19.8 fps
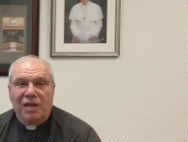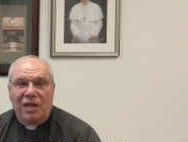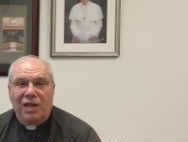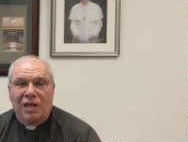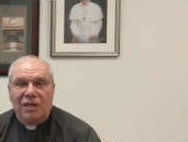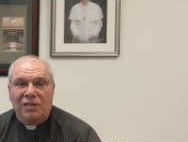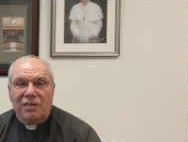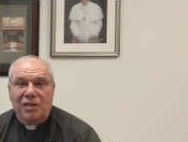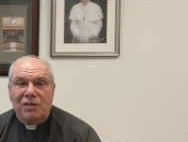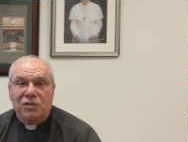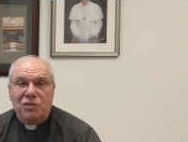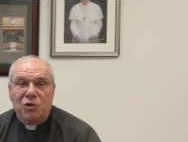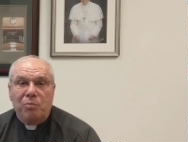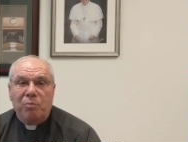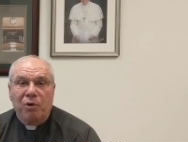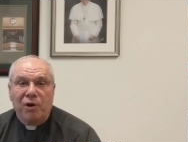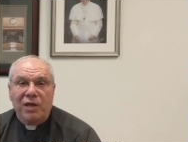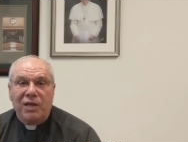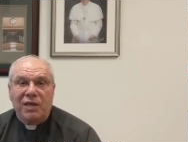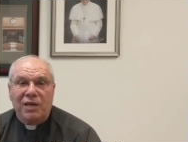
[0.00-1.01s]
that you
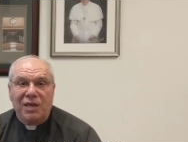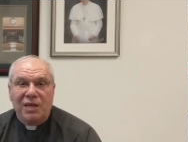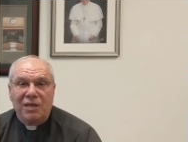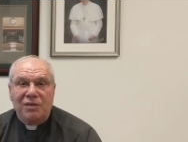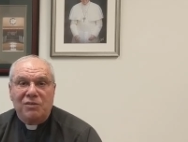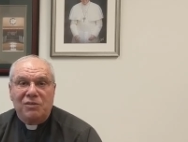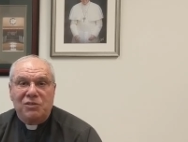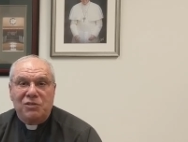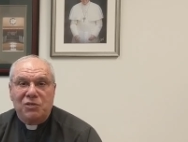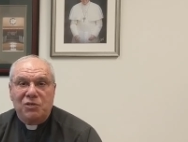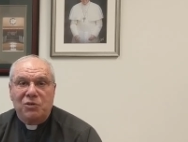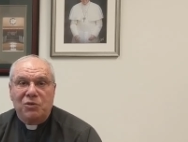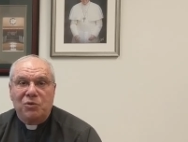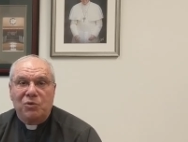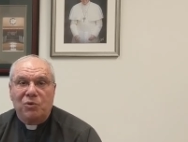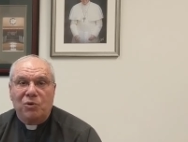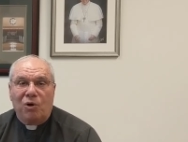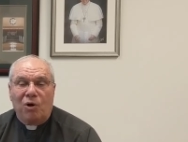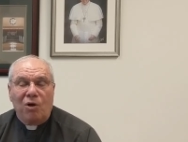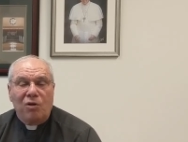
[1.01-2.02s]
bring
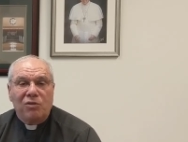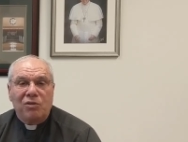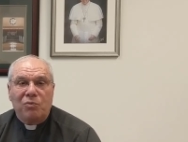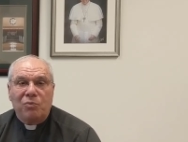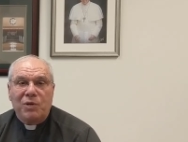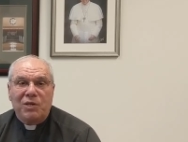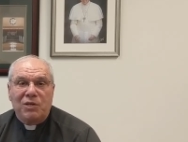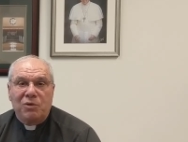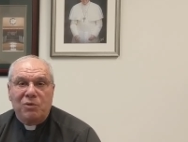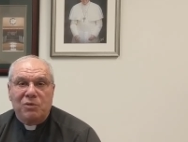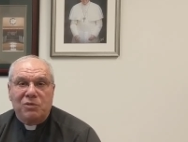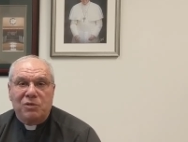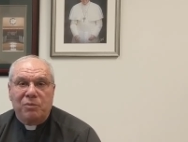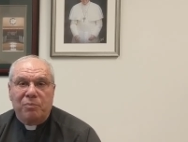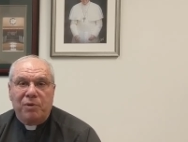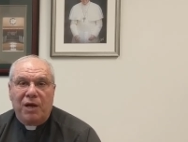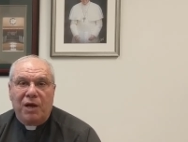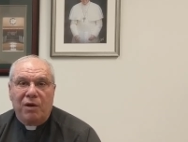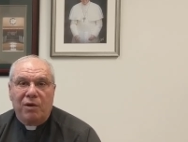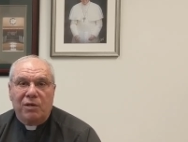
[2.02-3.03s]
into all that we do as a
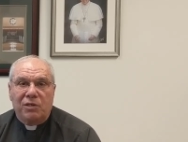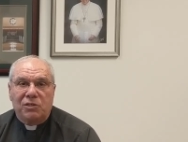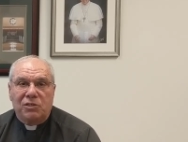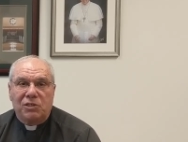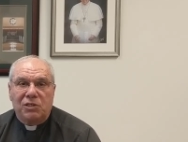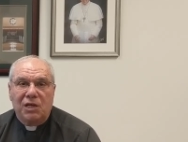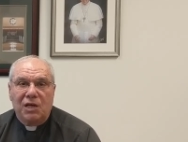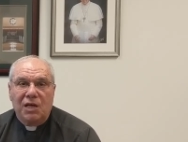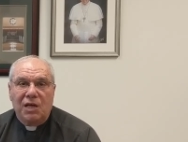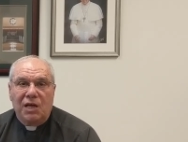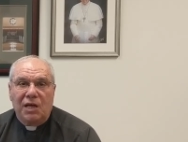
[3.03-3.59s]
parish.